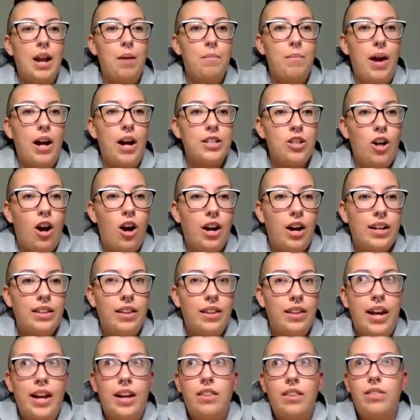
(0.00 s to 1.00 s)
and I'm not
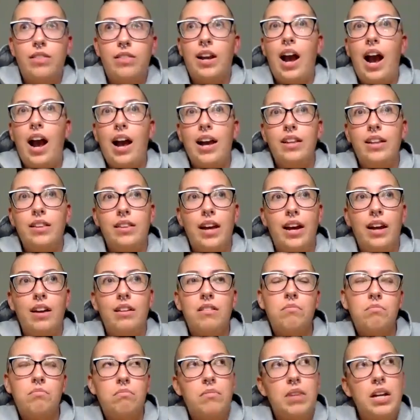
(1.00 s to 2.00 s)
talking like the kind
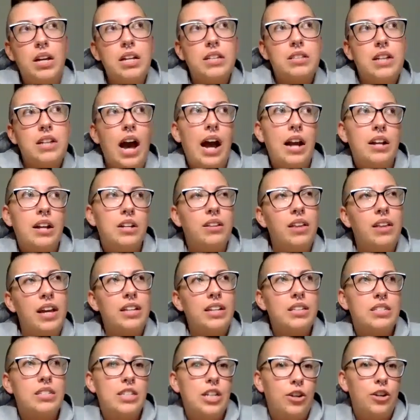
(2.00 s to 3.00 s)
that is
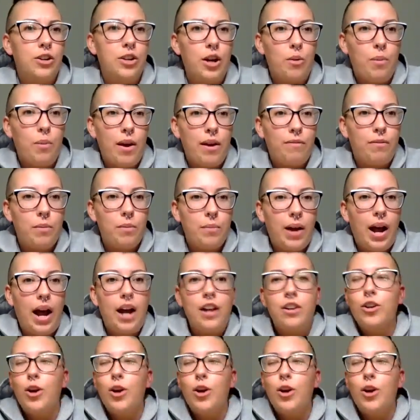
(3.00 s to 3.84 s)
kind of steering away from God.